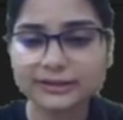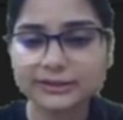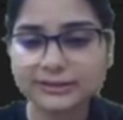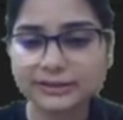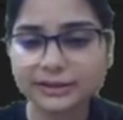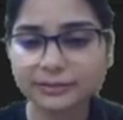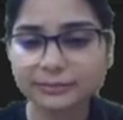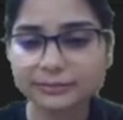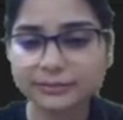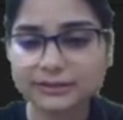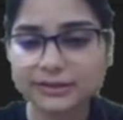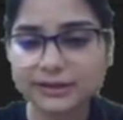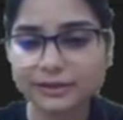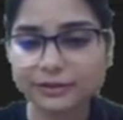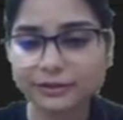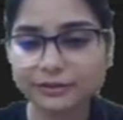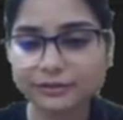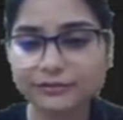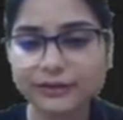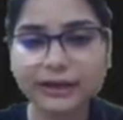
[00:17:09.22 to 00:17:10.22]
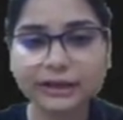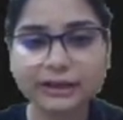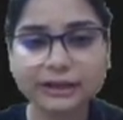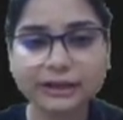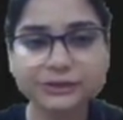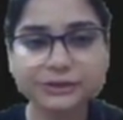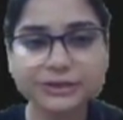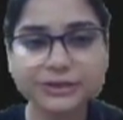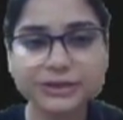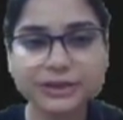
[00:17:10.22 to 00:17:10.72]
the same set of
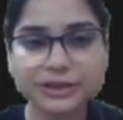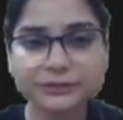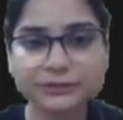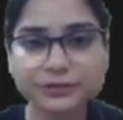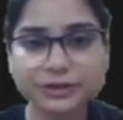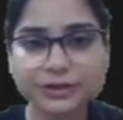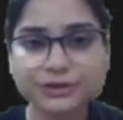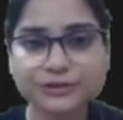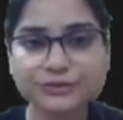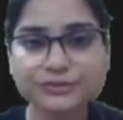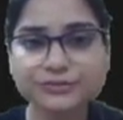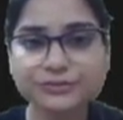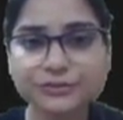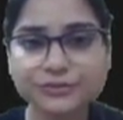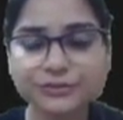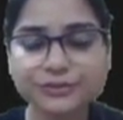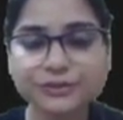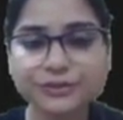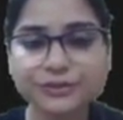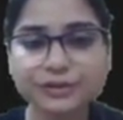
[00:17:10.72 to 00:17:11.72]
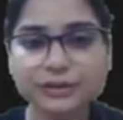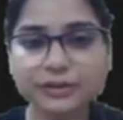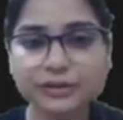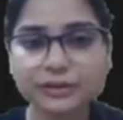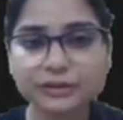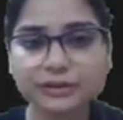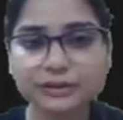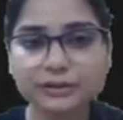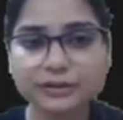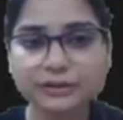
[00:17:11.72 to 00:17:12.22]
values. It was 4,
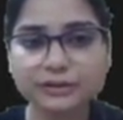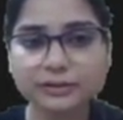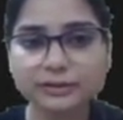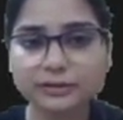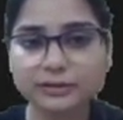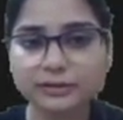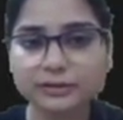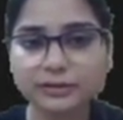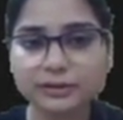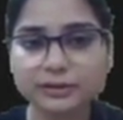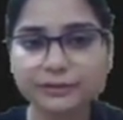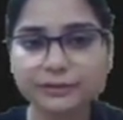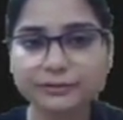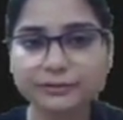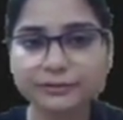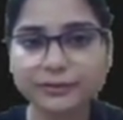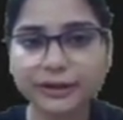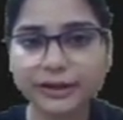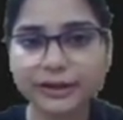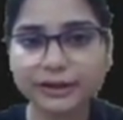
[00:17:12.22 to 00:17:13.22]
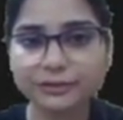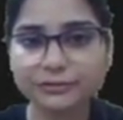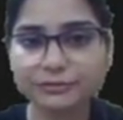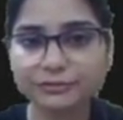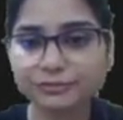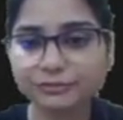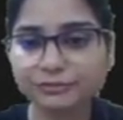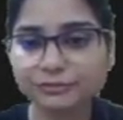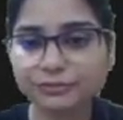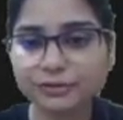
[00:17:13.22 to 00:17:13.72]

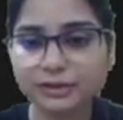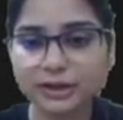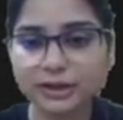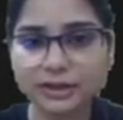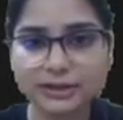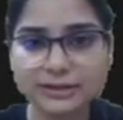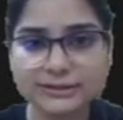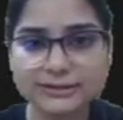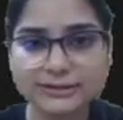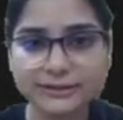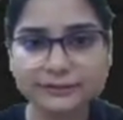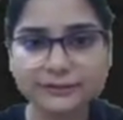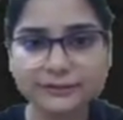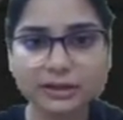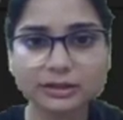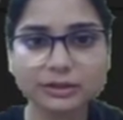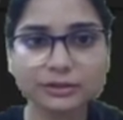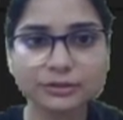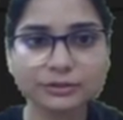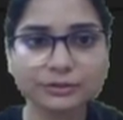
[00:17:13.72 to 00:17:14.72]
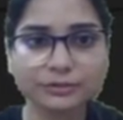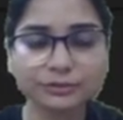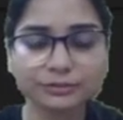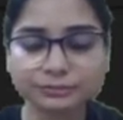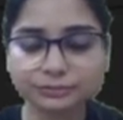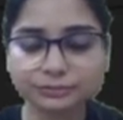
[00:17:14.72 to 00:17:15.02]
5, 7, 2.